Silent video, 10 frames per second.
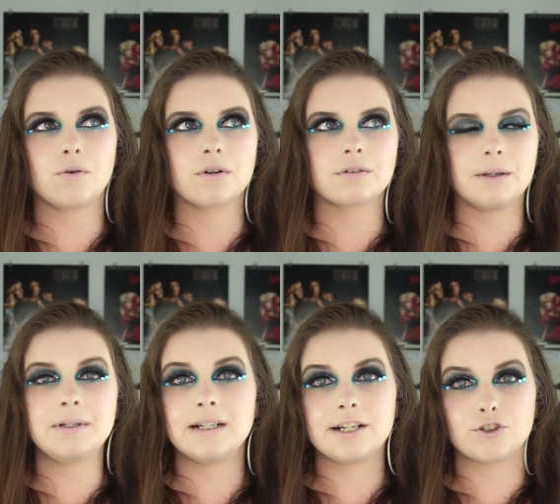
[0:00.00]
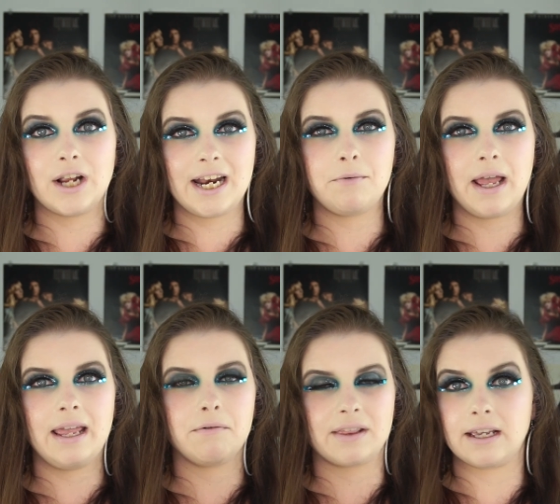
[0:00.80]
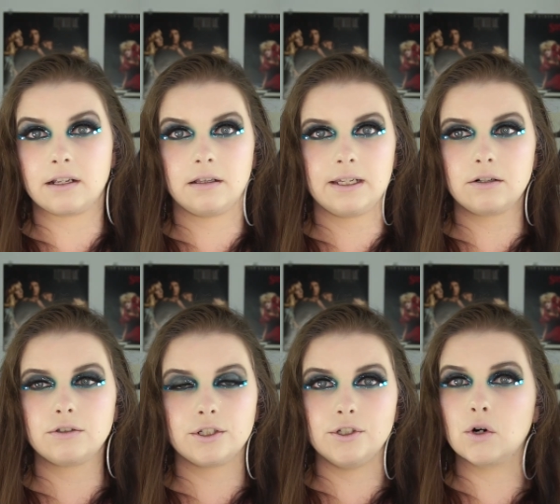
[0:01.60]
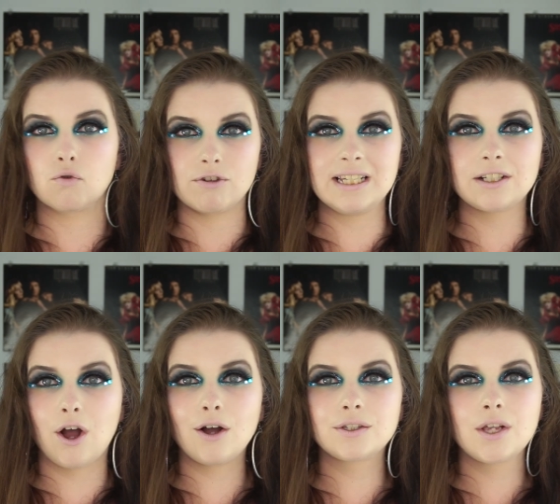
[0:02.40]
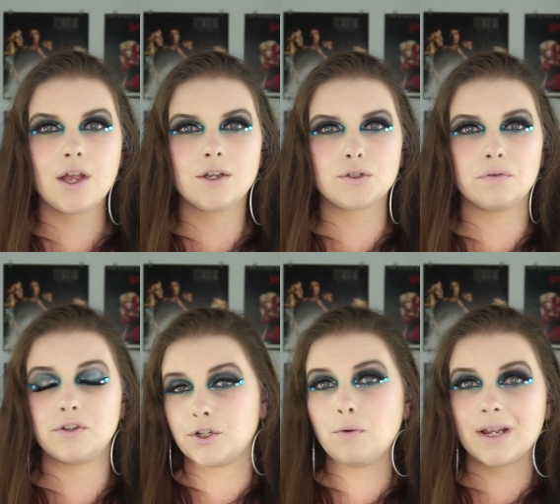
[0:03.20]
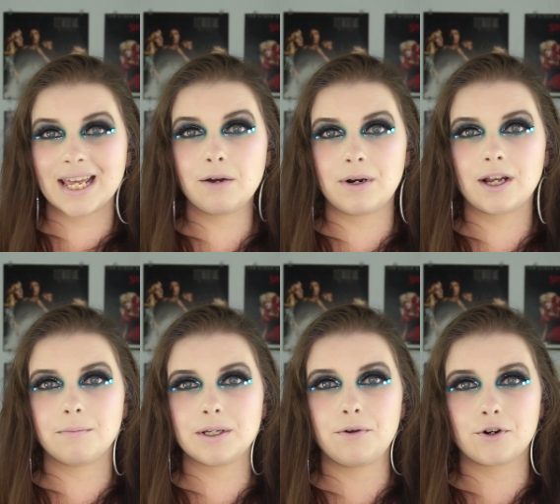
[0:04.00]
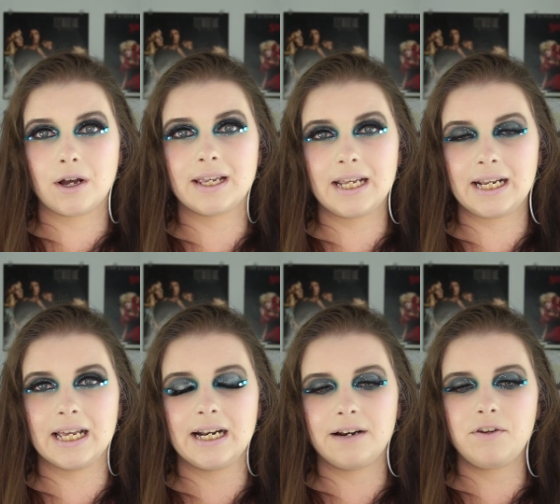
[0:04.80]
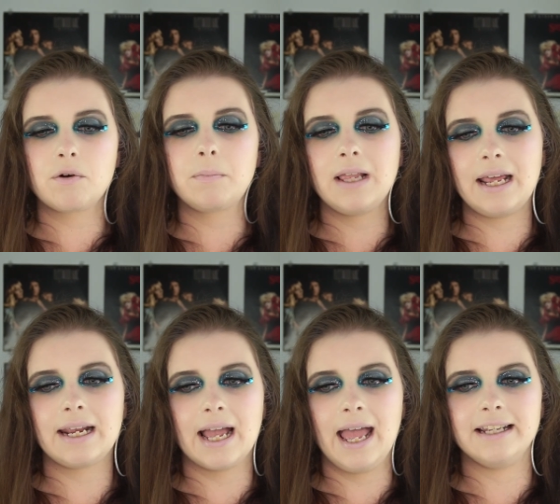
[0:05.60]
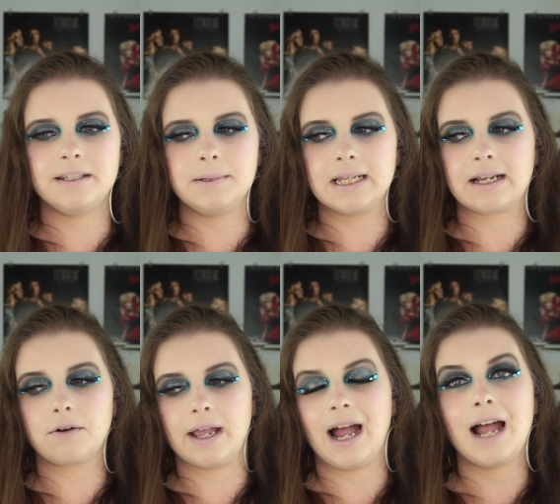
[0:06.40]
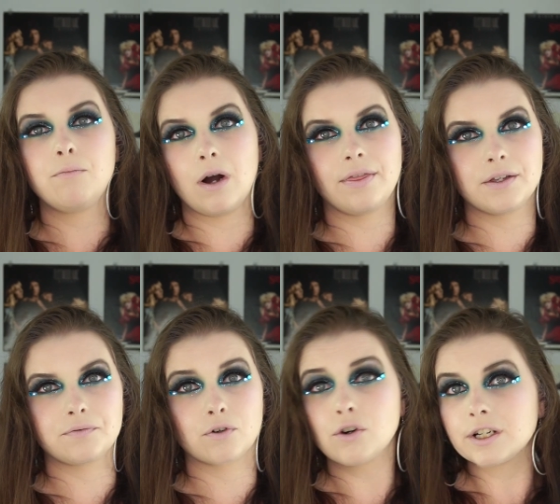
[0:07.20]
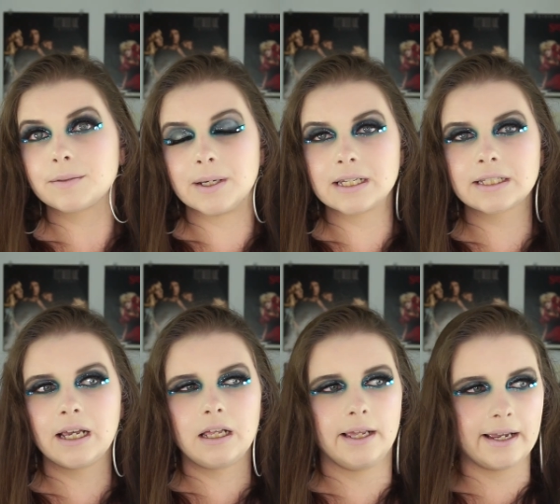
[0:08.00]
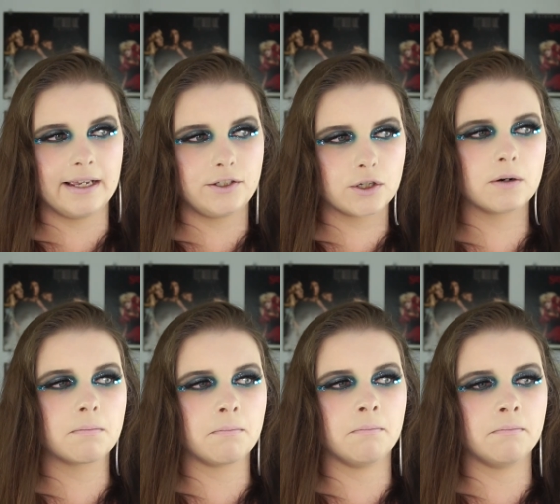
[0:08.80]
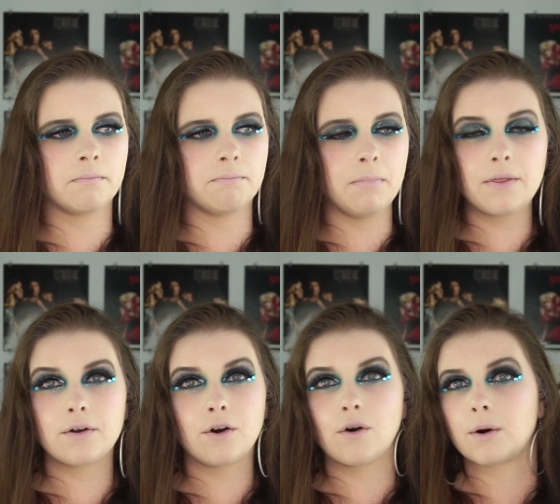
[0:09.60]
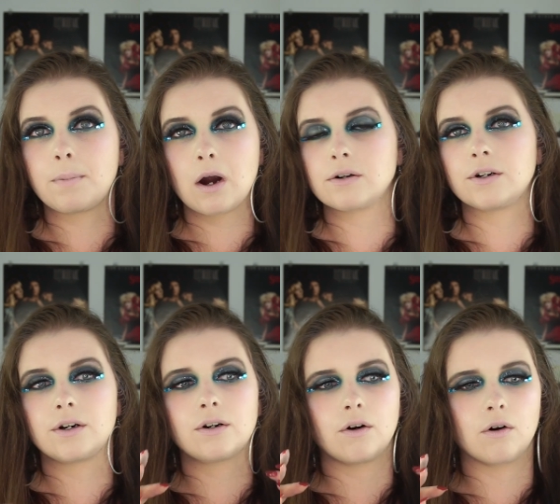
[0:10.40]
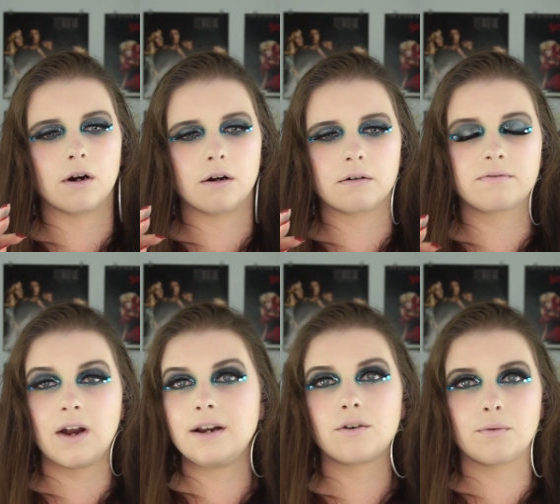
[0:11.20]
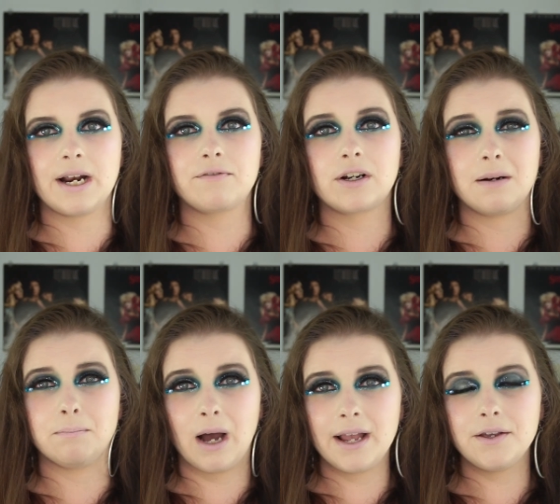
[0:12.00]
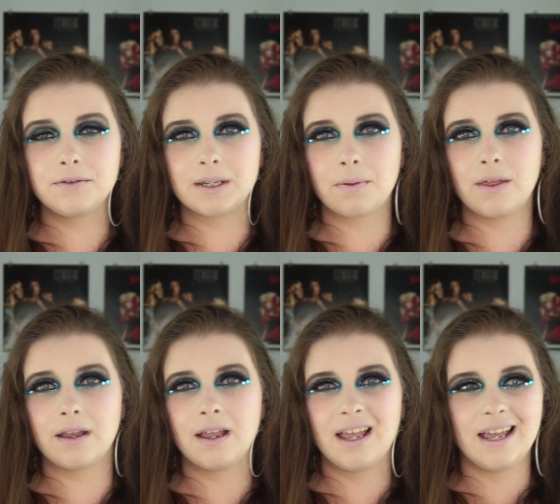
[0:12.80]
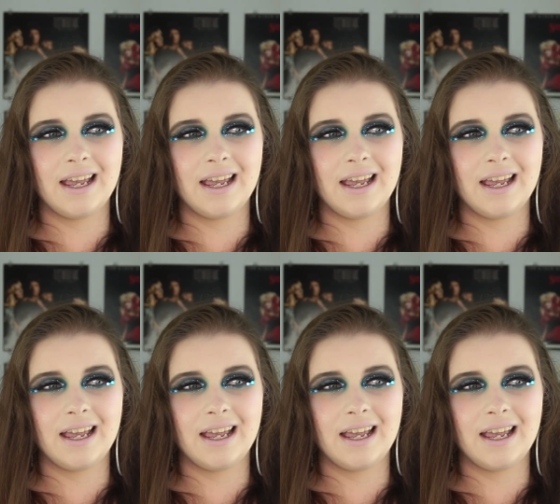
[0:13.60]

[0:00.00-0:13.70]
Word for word: or limited edition anyway with like little to no restocks. So if you don't get it when it comes out, you're not getting it. And if you were planning ahead to be like, okay, I want this for Christmas, like is your mother or partner or friend or whatever gonna buy you something